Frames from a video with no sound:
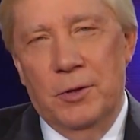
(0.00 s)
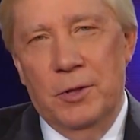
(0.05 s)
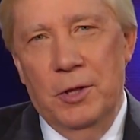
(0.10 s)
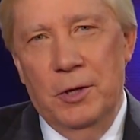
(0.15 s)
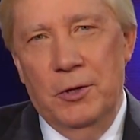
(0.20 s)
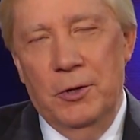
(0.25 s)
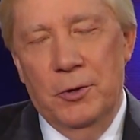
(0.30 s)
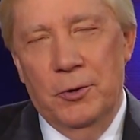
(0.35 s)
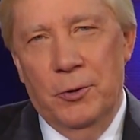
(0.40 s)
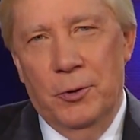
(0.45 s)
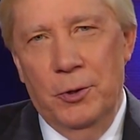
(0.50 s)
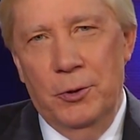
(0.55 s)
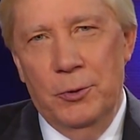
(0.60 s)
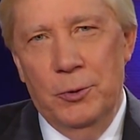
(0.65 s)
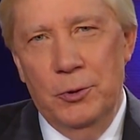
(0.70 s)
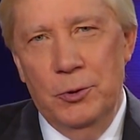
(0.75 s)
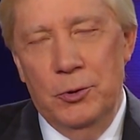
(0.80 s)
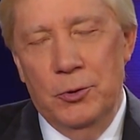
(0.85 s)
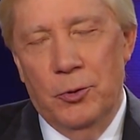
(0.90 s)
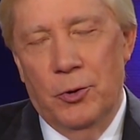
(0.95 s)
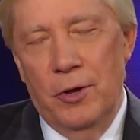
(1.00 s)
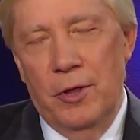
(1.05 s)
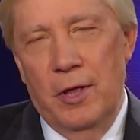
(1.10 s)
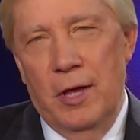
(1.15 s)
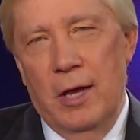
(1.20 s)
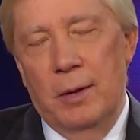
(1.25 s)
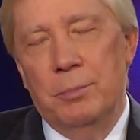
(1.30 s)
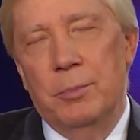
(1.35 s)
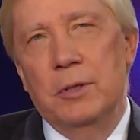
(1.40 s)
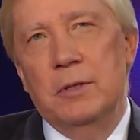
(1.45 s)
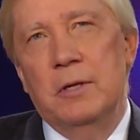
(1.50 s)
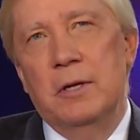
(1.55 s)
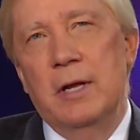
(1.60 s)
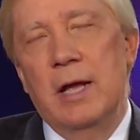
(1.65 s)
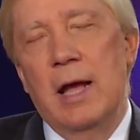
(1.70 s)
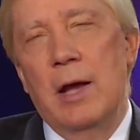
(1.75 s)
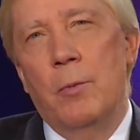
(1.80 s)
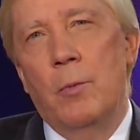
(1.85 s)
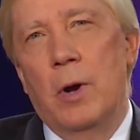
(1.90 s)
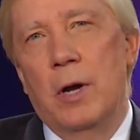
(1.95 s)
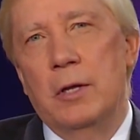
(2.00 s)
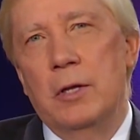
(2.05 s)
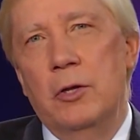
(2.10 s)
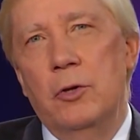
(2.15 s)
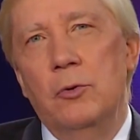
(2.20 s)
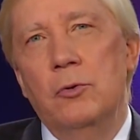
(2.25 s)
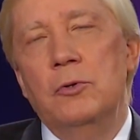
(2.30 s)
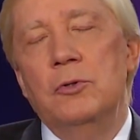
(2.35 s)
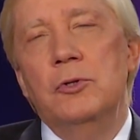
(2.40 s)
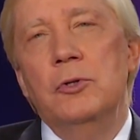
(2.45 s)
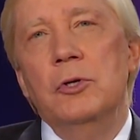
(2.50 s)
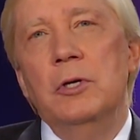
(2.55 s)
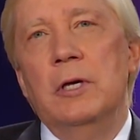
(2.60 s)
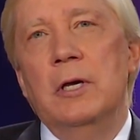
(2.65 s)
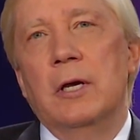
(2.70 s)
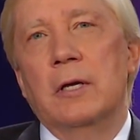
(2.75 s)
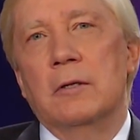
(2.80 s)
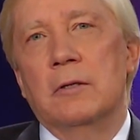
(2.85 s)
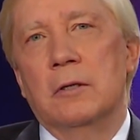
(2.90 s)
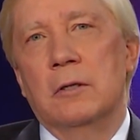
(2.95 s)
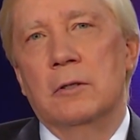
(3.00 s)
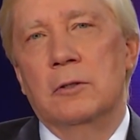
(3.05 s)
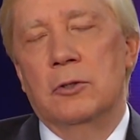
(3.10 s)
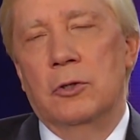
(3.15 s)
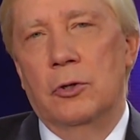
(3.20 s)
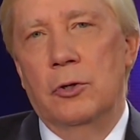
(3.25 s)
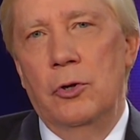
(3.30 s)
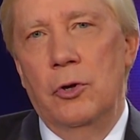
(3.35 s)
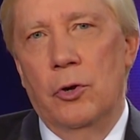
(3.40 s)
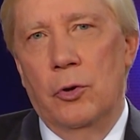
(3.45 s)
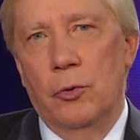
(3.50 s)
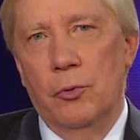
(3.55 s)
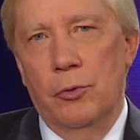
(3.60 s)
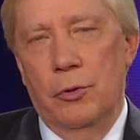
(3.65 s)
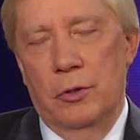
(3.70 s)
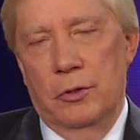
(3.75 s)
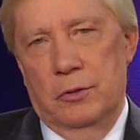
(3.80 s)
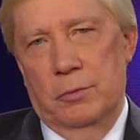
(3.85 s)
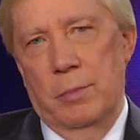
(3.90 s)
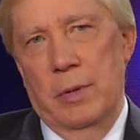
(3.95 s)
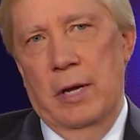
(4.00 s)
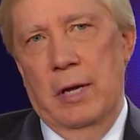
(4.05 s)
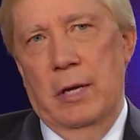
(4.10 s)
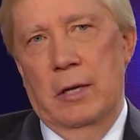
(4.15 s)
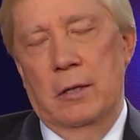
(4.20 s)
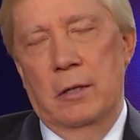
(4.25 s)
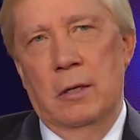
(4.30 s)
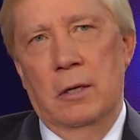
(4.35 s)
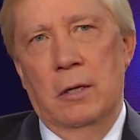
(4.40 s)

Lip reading: I think you're going to enjoy that. But today I want you to get to know this man.